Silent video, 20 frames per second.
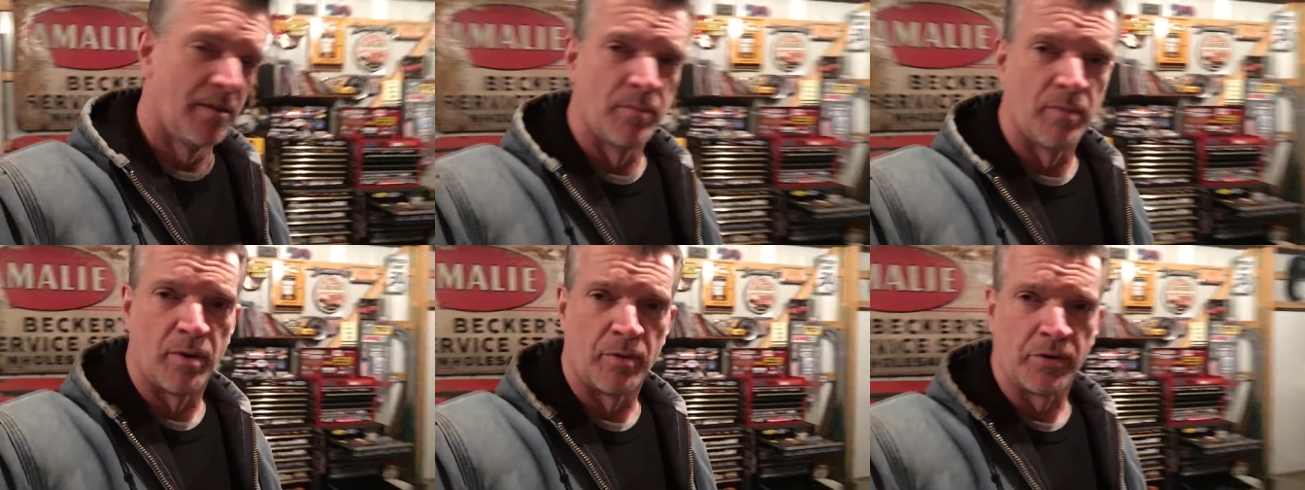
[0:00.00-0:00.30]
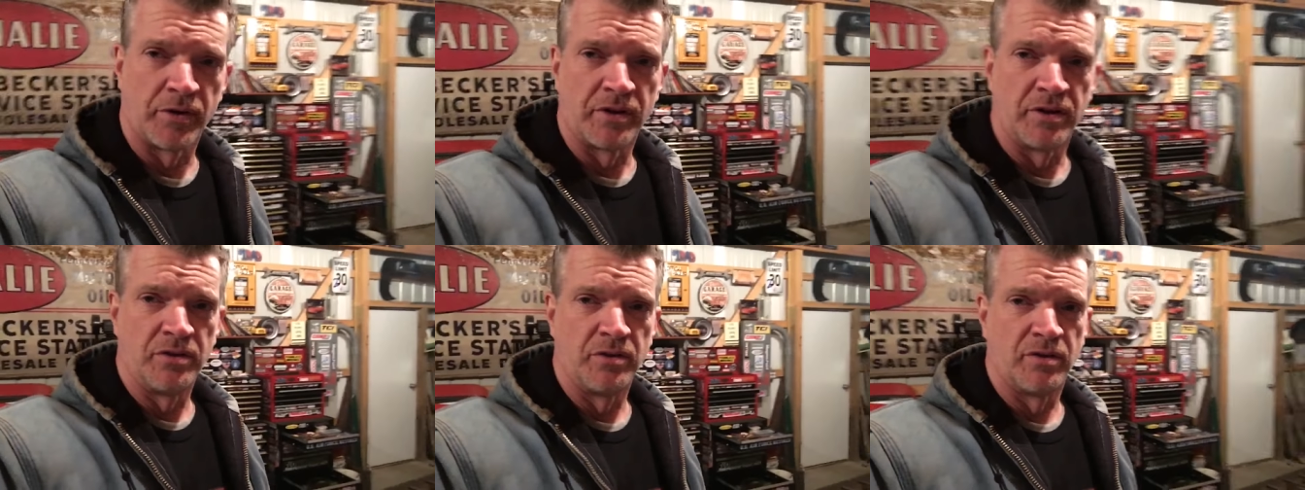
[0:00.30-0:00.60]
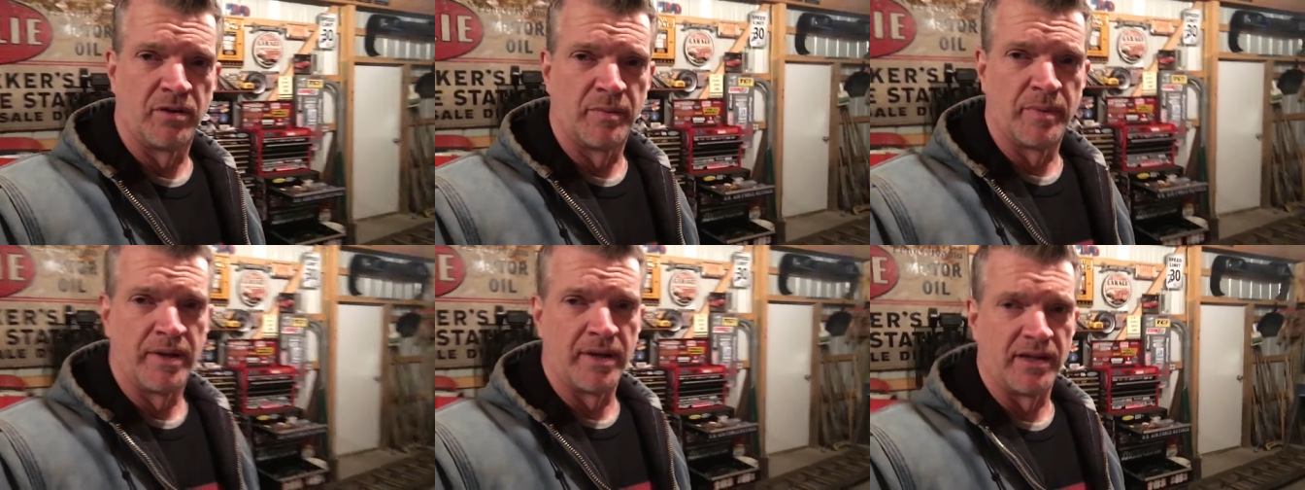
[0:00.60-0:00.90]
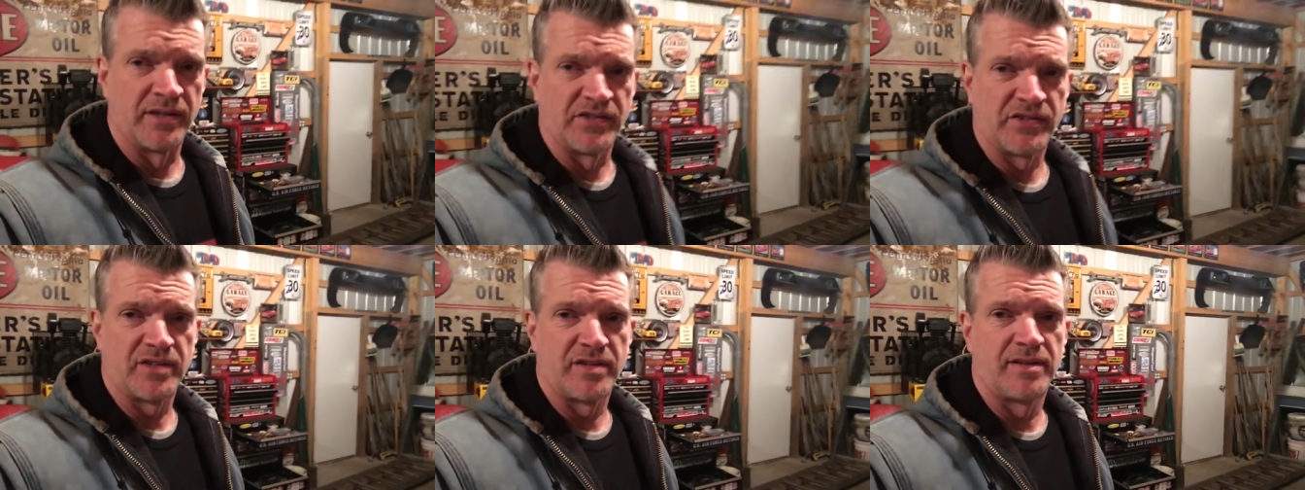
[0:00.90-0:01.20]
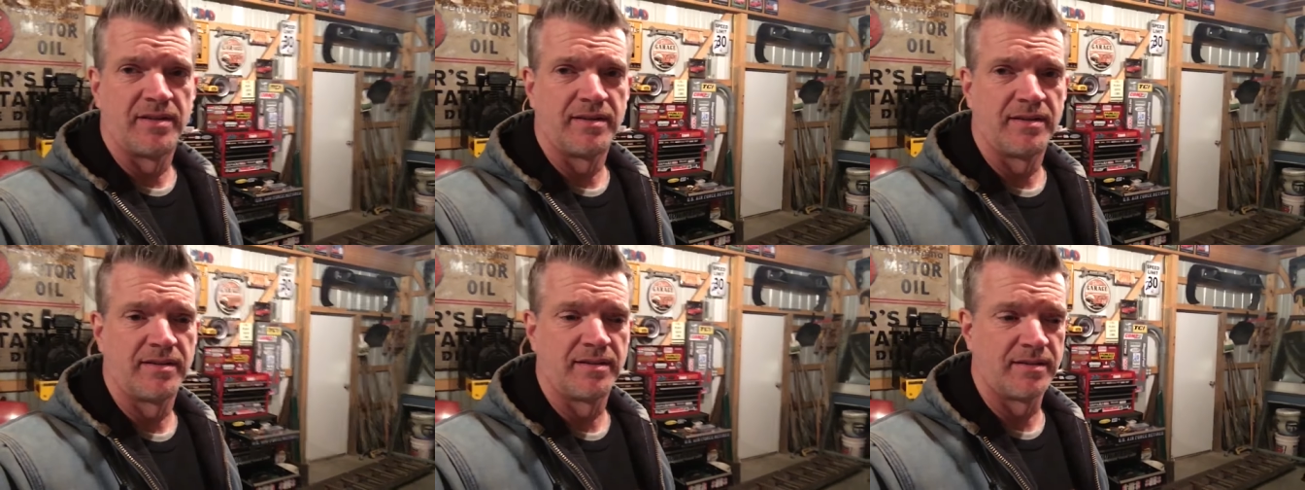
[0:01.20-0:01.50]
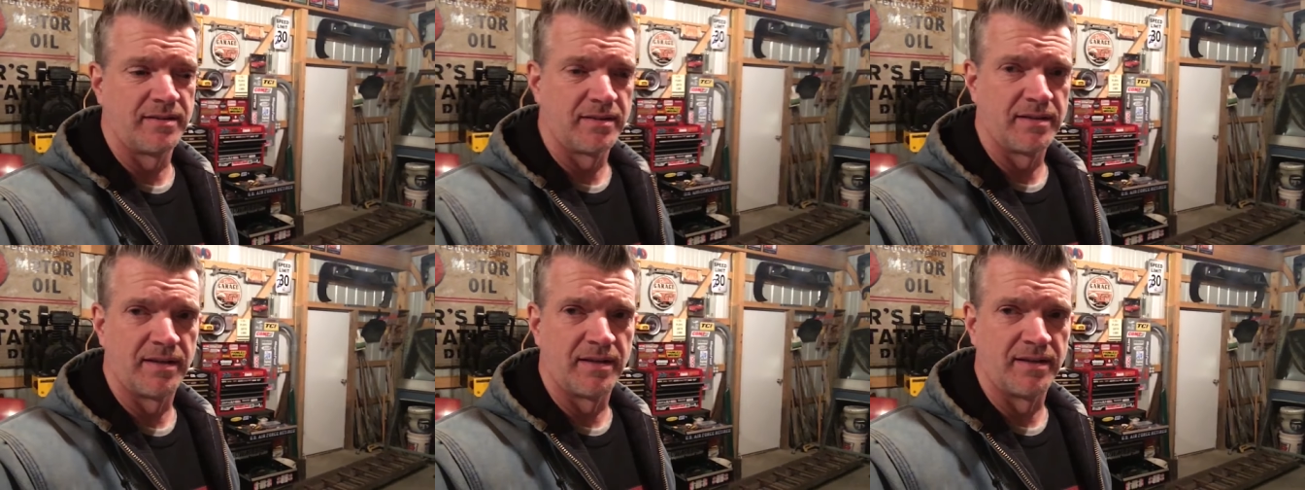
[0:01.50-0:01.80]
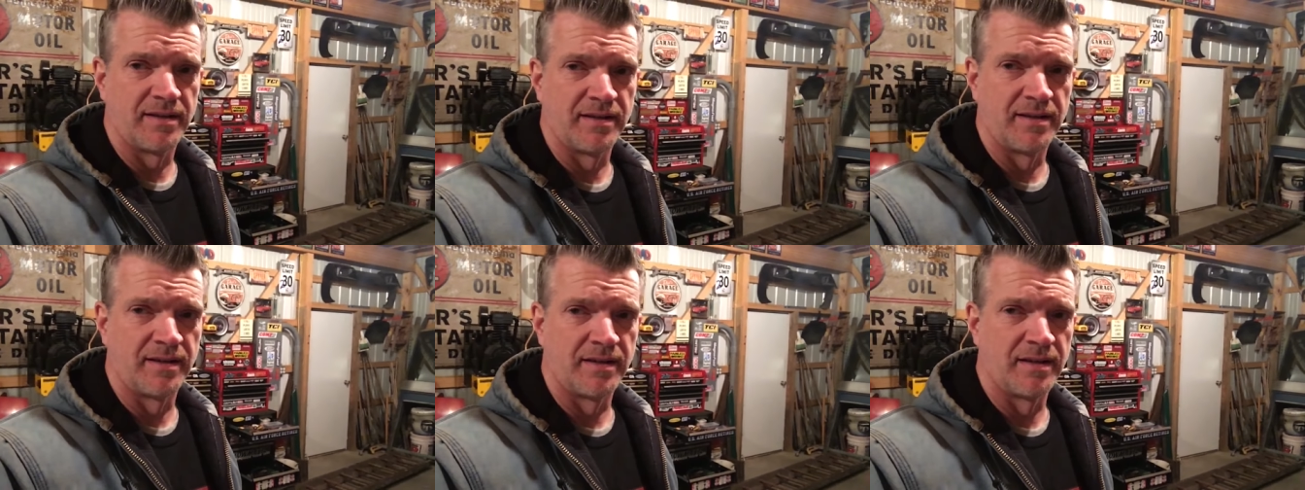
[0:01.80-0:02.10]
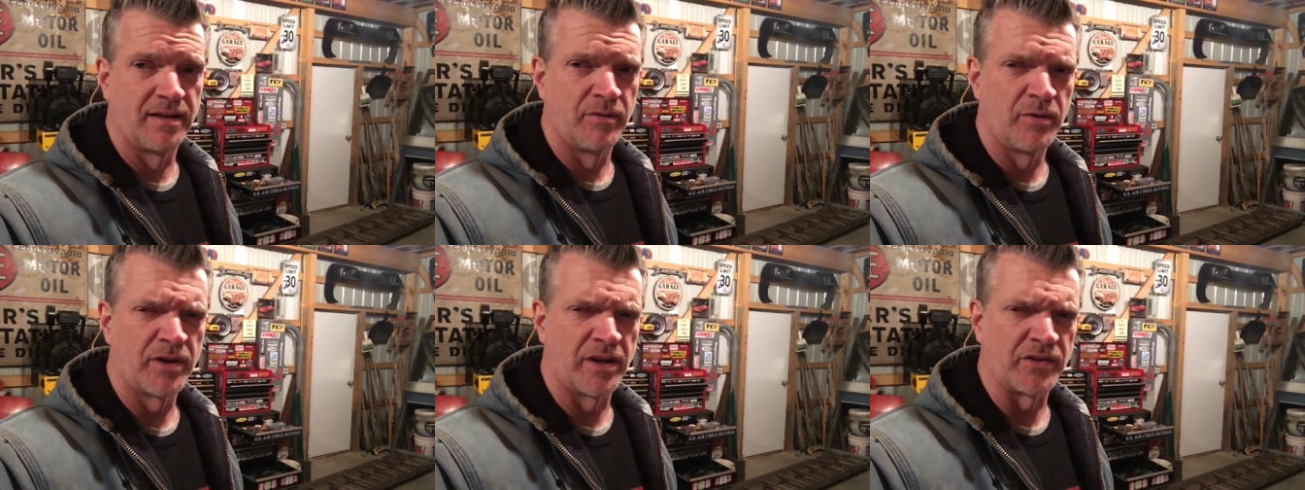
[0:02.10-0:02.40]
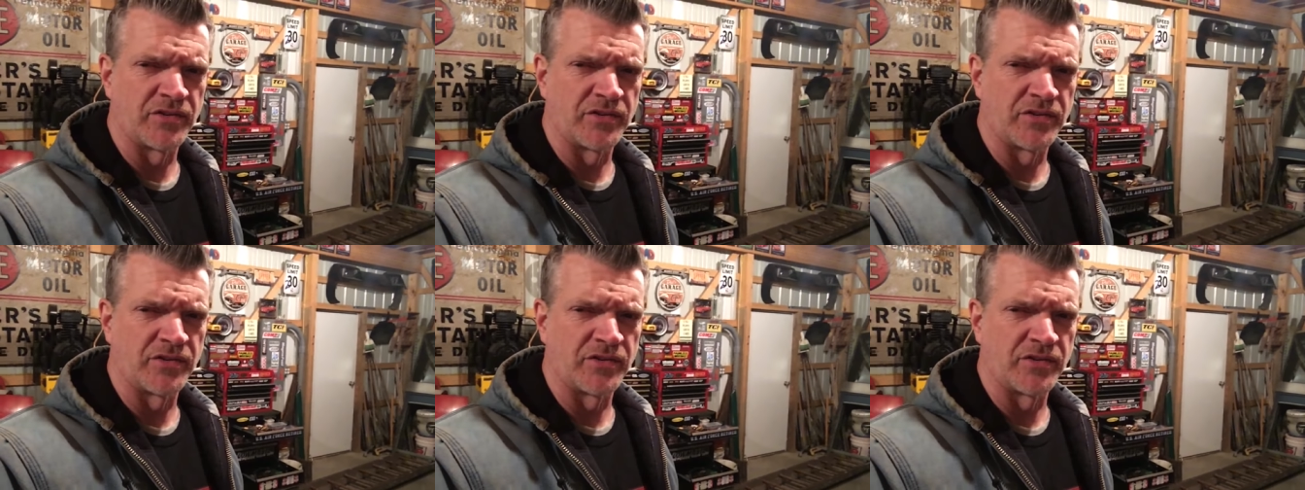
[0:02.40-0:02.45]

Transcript: but we're gonna do our best. What